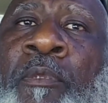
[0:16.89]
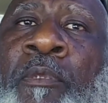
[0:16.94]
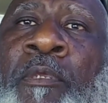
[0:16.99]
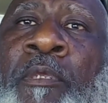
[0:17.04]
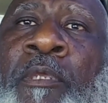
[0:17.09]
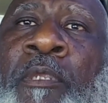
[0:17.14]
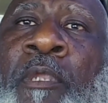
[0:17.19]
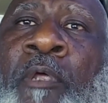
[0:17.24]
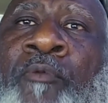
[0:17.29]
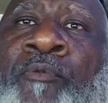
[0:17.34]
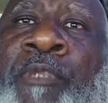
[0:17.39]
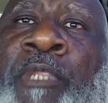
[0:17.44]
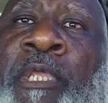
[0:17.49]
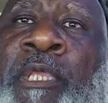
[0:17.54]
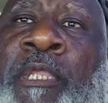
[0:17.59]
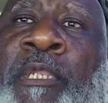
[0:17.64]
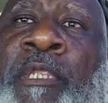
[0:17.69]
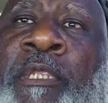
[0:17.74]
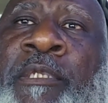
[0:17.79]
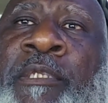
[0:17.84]

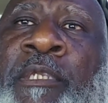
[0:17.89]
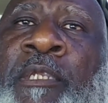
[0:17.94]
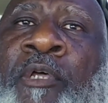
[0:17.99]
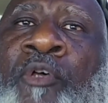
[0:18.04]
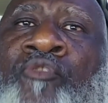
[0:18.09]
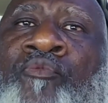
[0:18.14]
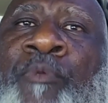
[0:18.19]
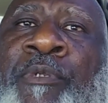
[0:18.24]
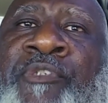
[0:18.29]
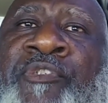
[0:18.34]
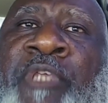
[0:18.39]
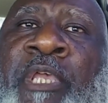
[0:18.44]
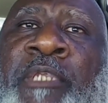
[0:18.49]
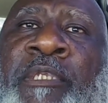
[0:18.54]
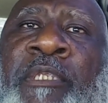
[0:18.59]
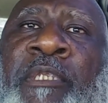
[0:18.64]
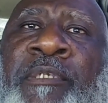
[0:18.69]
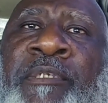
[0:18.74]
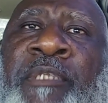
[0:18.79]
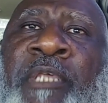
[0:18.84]
Digging into those
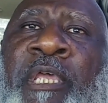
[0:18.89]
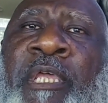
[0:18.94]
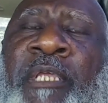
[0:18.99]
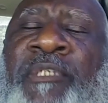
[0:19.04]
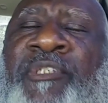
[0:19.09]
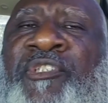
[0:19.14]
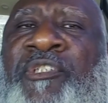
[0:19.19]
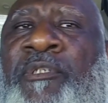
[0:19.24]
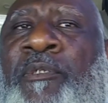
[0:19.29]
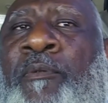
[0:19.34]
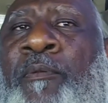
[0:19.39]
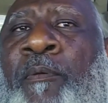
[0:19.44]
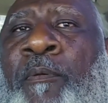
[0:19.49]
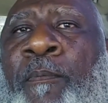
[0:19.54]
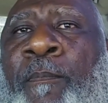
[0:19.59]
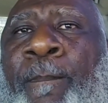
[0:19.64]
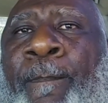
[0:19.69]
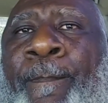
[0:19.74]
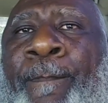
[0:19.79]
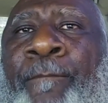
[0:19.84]
rejected texts,
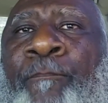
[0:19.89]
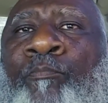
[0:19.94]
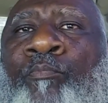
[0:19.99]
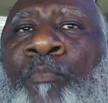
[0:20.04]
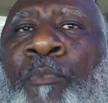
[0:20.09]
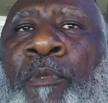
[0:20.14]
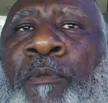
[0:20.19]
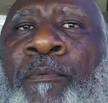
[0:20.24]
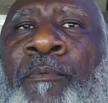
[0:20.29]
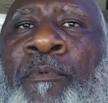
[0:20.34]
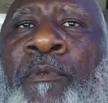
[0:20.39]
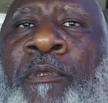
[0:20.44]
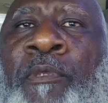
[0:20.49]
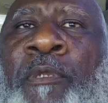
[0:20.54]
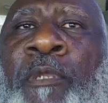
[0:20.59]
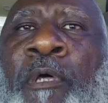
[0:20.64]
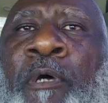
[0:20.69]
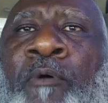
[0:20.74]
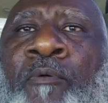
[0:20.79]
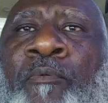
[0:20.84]

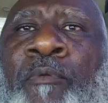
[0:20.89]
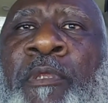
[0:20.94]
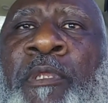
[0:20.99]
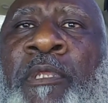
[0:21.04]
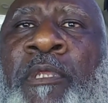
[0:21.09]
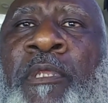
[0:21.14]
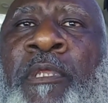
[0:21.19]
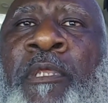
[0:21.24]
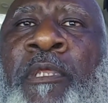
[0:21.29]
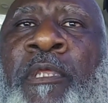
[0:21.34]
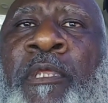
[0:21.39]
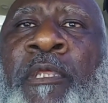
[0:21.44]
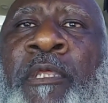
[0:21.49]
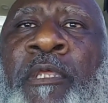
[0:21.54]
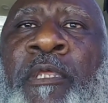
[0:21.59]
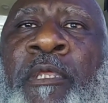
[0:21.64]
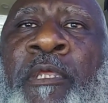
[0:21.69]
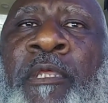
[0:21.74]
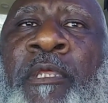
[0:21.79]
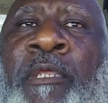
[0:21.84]

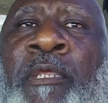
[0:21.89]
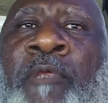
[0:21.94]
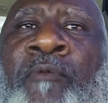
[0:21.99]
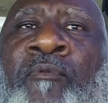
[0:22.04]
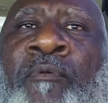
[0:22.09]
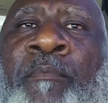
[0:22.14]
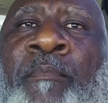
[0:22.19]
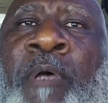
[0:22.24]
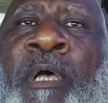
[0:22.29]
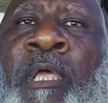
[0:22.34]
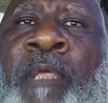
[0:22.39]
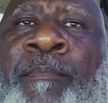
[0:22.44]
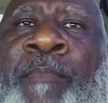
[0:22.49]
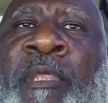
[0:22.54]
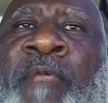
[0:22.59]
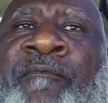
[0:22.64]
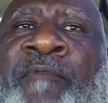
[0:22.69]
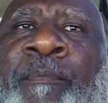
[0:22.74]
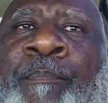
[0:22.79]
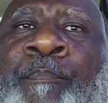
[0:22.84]
it reminds me
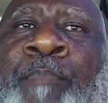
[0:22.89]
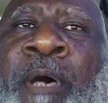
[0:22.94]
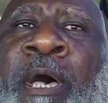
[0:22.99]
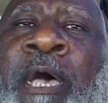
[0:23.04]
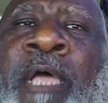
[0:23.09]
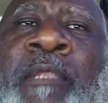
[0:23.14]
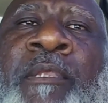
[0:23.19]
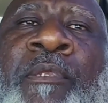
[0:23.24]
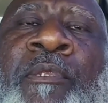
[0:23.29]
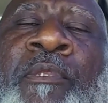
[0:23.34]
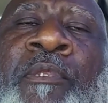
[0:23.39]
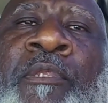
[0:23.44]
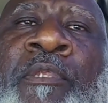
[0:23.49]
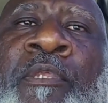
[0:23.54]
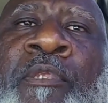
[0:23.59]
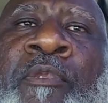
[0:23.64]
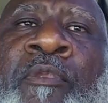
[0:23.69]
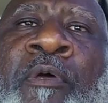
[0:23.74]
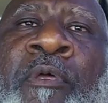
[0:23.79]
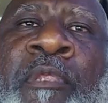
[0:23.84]
of a pot.
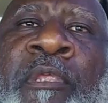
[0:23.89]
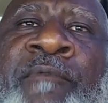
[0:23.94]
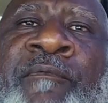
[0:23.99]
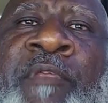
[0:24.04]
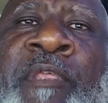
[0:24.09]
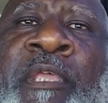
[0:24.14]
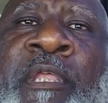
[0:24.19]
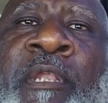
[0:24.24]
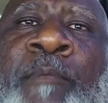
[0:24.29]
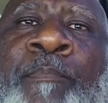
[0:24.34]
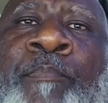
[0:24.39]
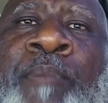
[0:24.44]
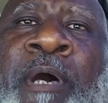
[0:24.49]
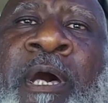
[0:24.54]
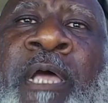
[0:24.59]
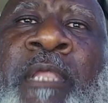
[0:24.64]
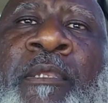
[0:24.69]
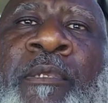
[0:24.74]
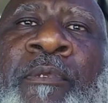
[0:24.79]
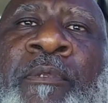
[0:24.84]
You ever get a pot,